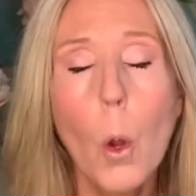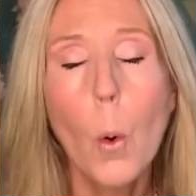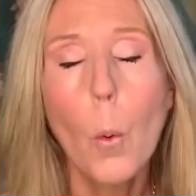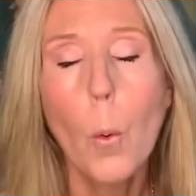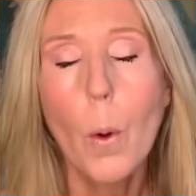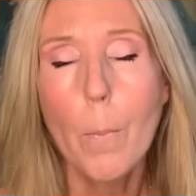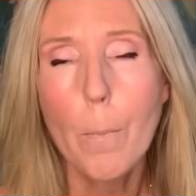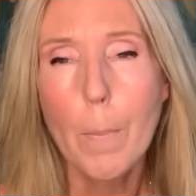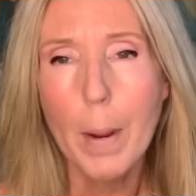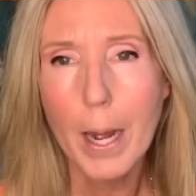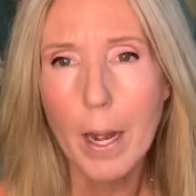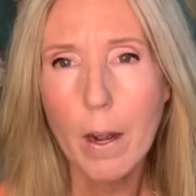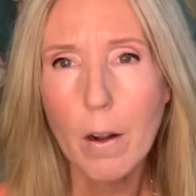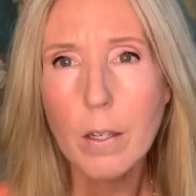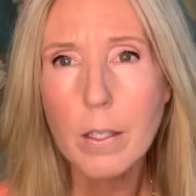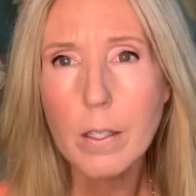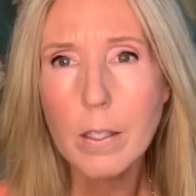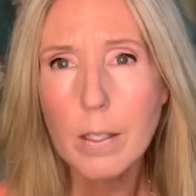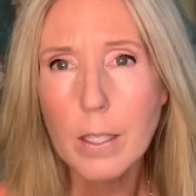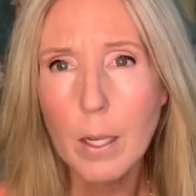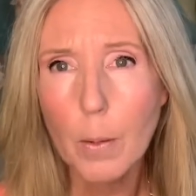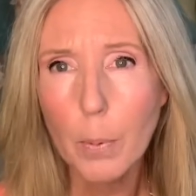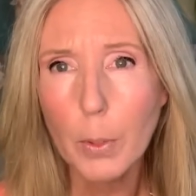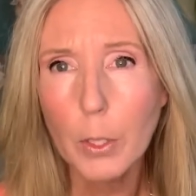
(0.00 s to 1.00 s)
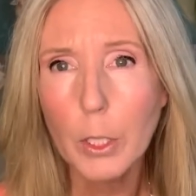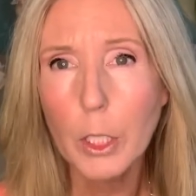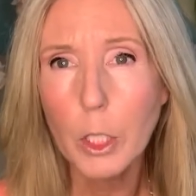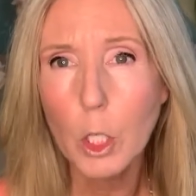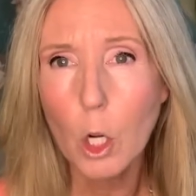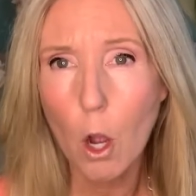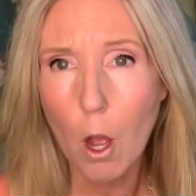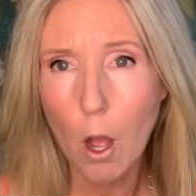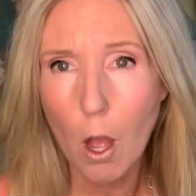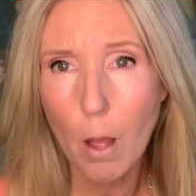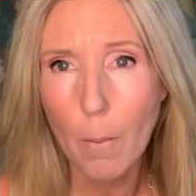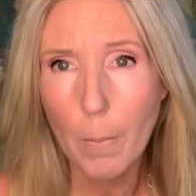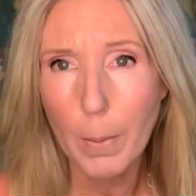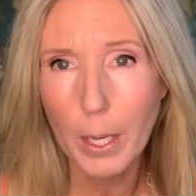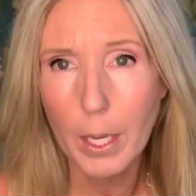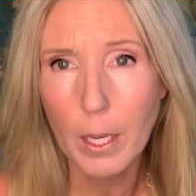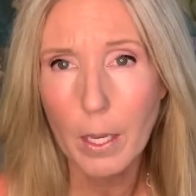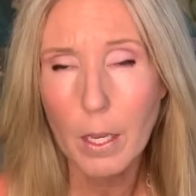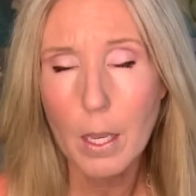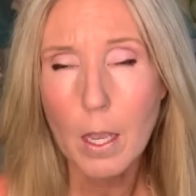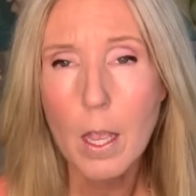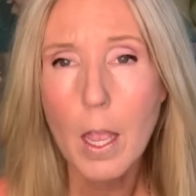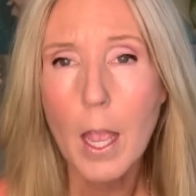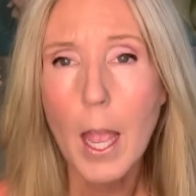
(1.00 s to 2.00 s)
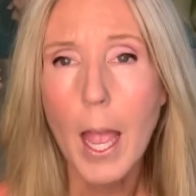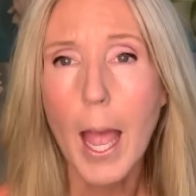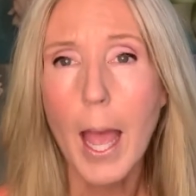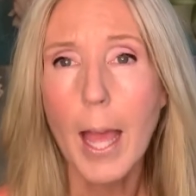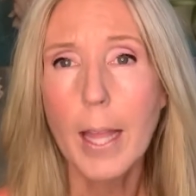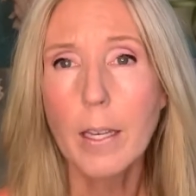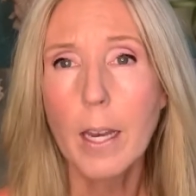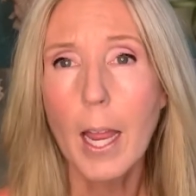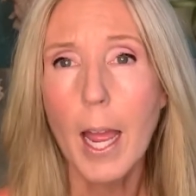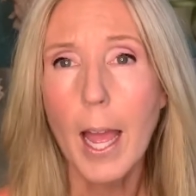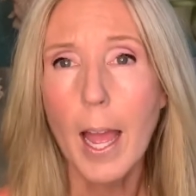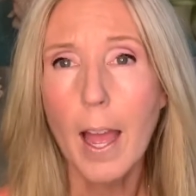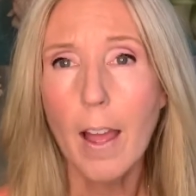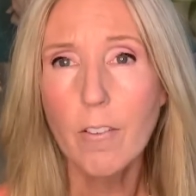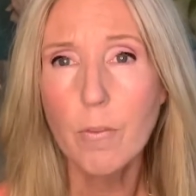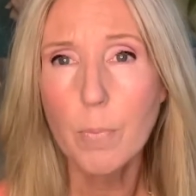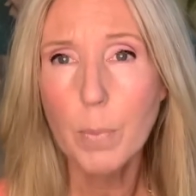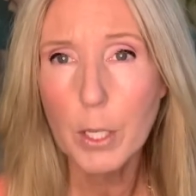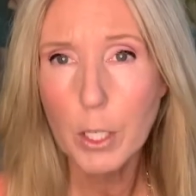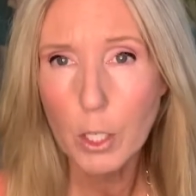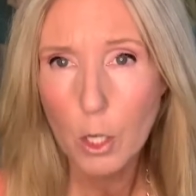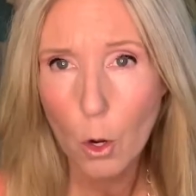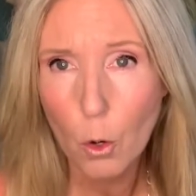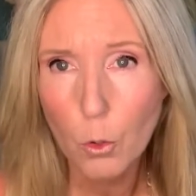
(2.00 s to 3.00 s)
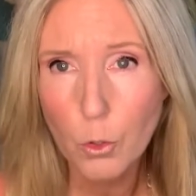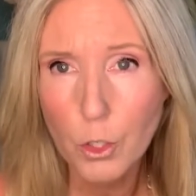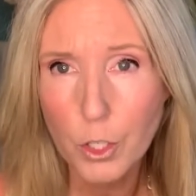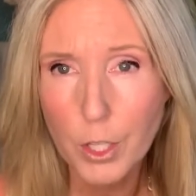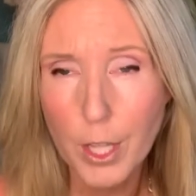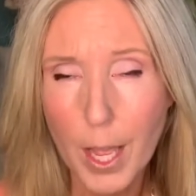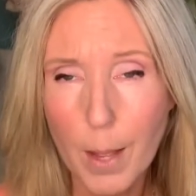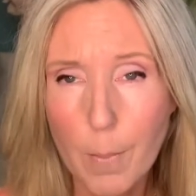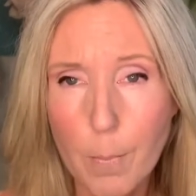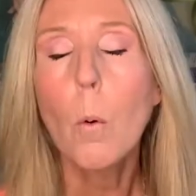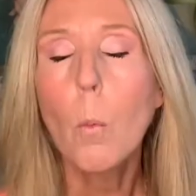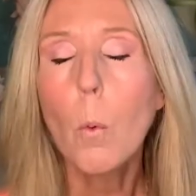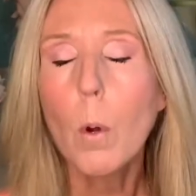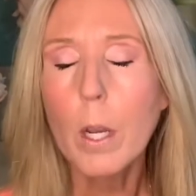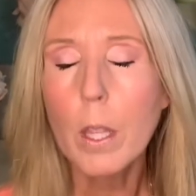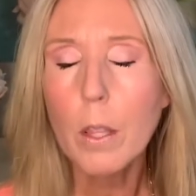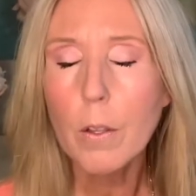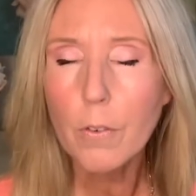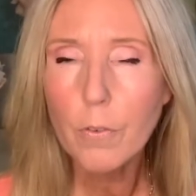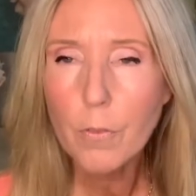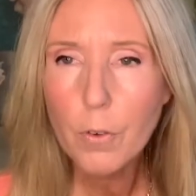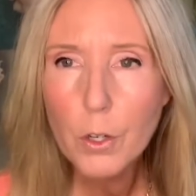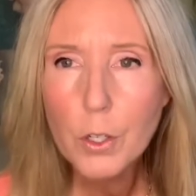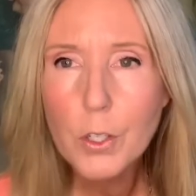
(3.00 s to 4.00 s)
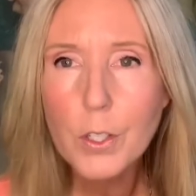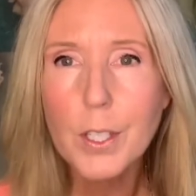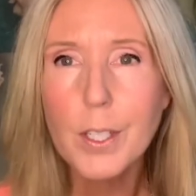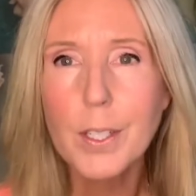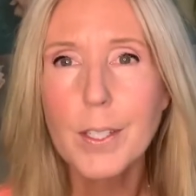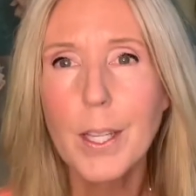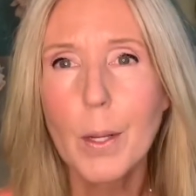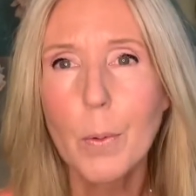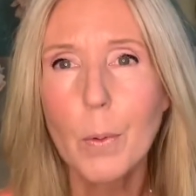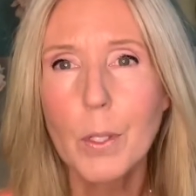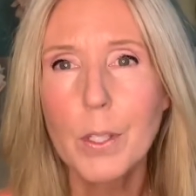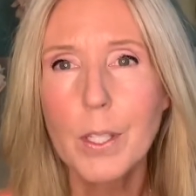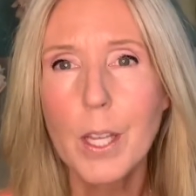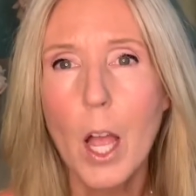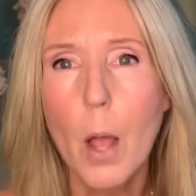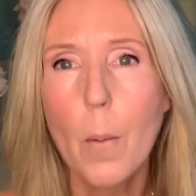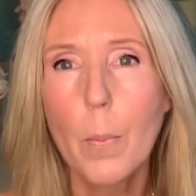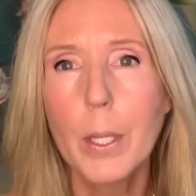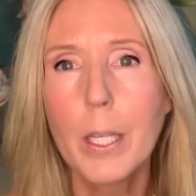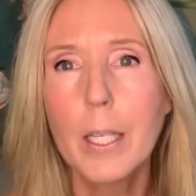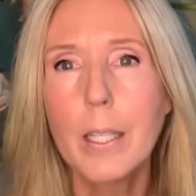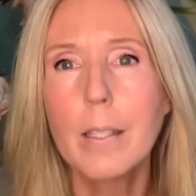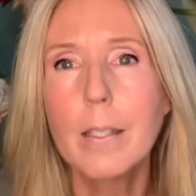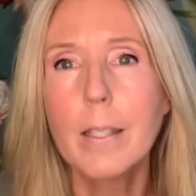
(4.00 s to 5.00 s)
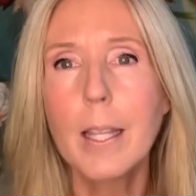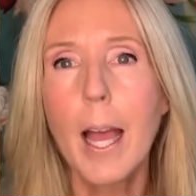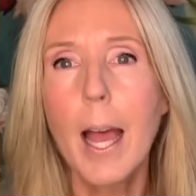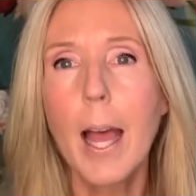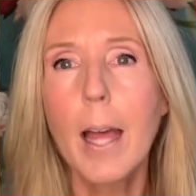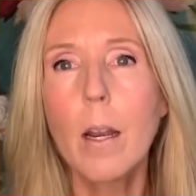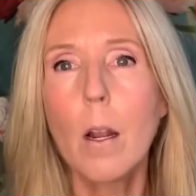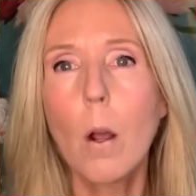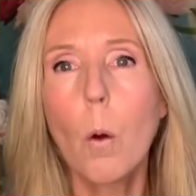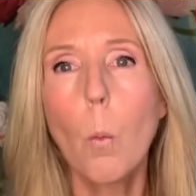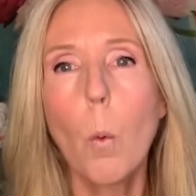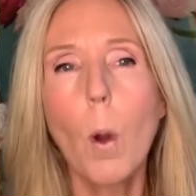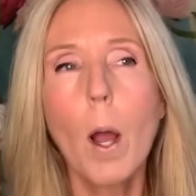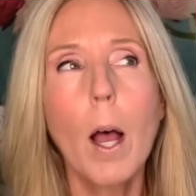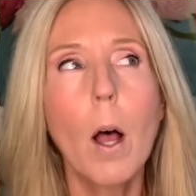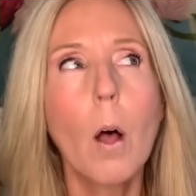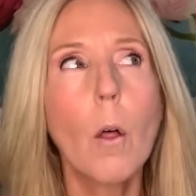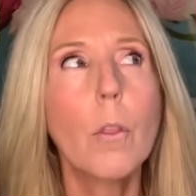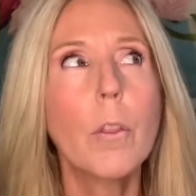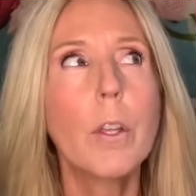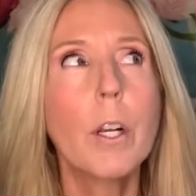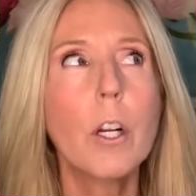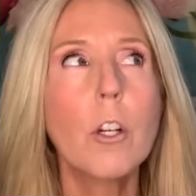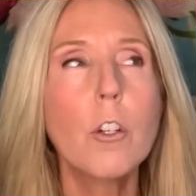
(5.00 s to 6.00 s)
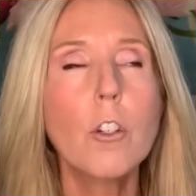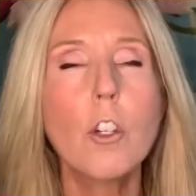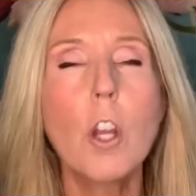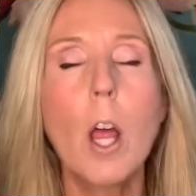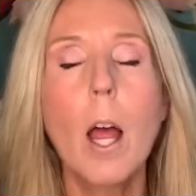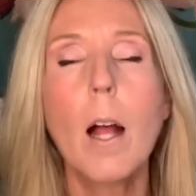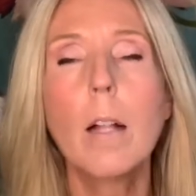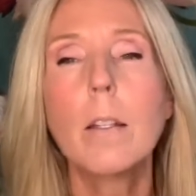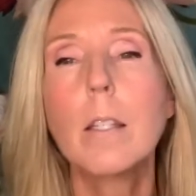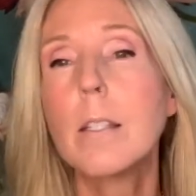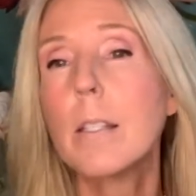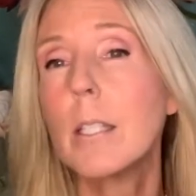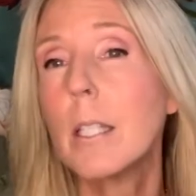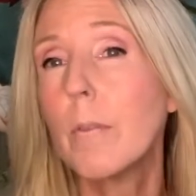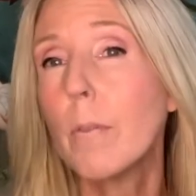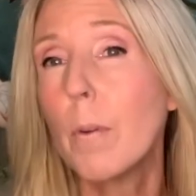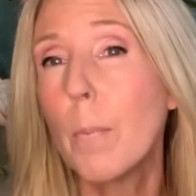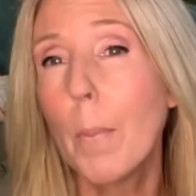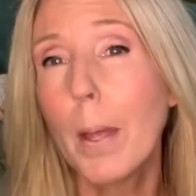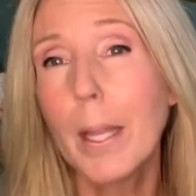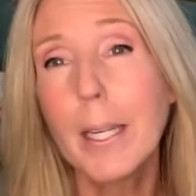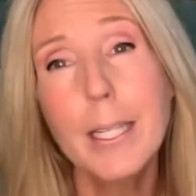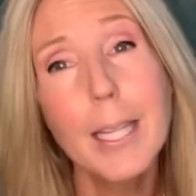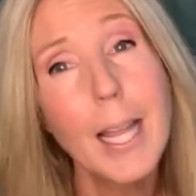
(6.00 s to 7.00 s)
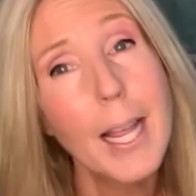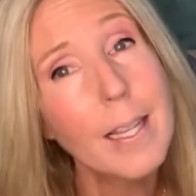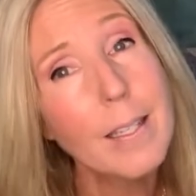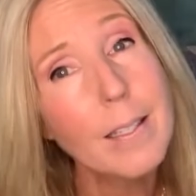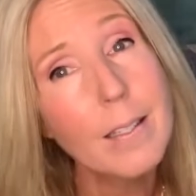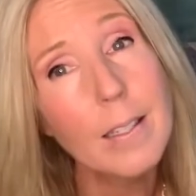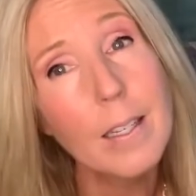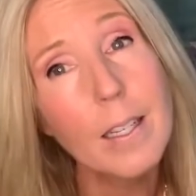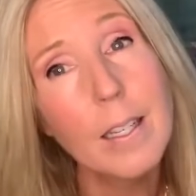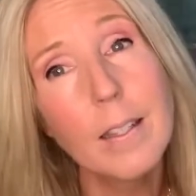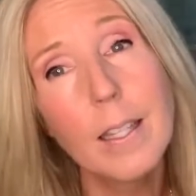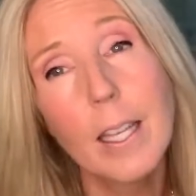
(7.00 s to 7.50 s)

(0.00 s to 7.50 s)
When parents typically call me and have me coach them, one of the first things they will tell me is that, well, their child has even been tested.